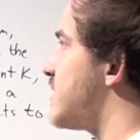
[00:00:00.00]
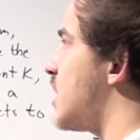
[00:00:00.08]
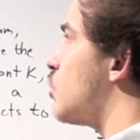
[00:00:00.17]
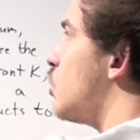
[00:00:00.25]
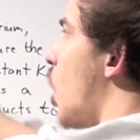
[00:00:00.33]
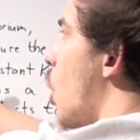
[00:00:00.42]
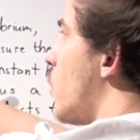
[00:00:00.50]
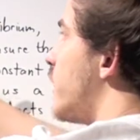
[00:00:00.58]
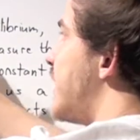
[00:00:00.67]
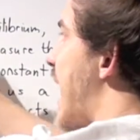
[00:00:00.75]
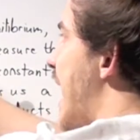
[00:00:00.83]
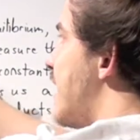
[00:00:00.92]
They're lower
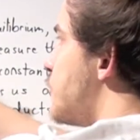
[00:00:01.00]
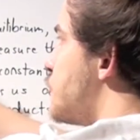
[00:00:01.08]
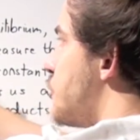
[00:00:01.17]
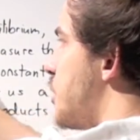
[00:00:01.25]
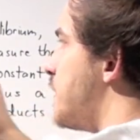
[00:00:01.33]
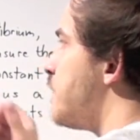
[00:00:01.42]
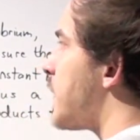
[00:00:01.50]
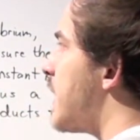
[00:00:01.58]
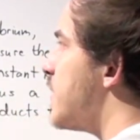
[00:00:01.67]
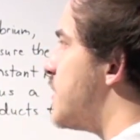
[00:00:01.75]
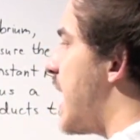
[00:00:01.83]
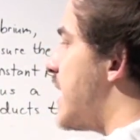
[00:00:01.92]
in energy
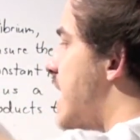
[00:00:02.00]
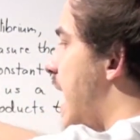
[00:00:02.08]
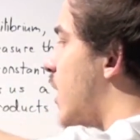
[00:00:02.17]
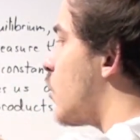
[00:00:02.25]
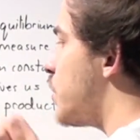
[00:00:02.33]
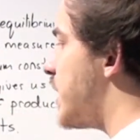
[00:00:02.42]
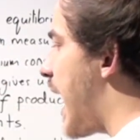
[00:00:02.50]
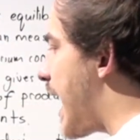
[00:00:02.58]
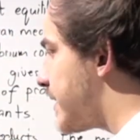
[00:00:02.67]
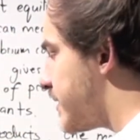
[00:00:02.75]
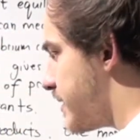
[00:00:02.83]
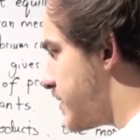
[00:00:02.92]
than our
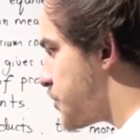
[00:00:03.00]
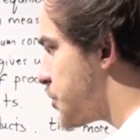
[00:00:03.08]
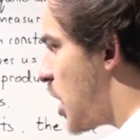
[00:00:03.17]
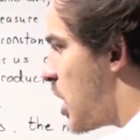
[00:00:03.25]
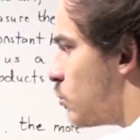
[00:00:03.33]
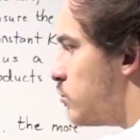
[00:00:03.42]
reactants.